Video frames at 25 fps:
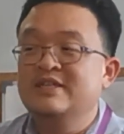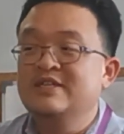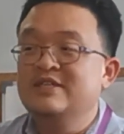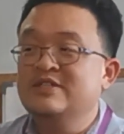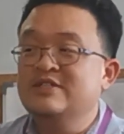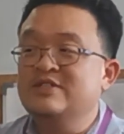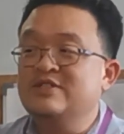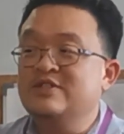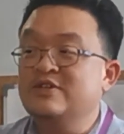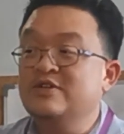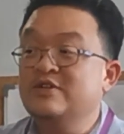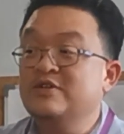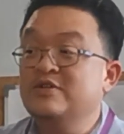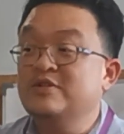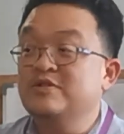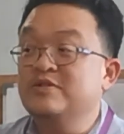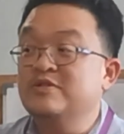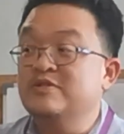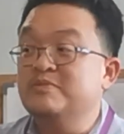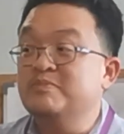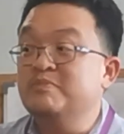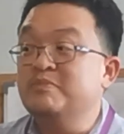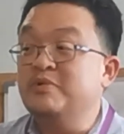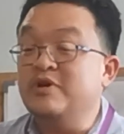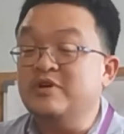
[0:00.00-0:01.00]

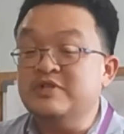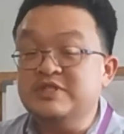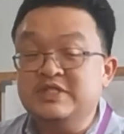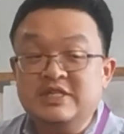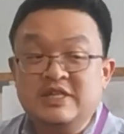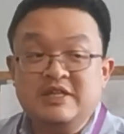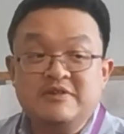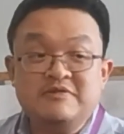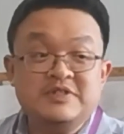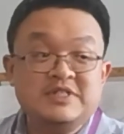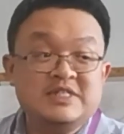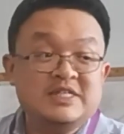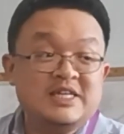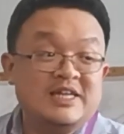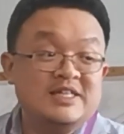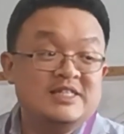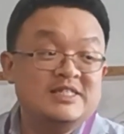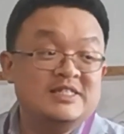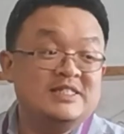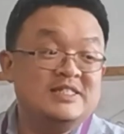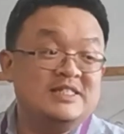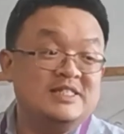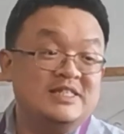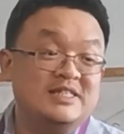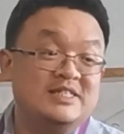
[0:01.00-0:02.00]
So positive
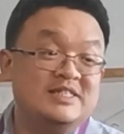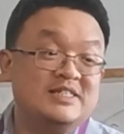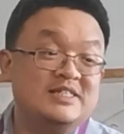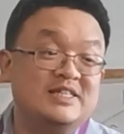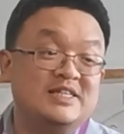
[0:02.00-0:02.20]
sense is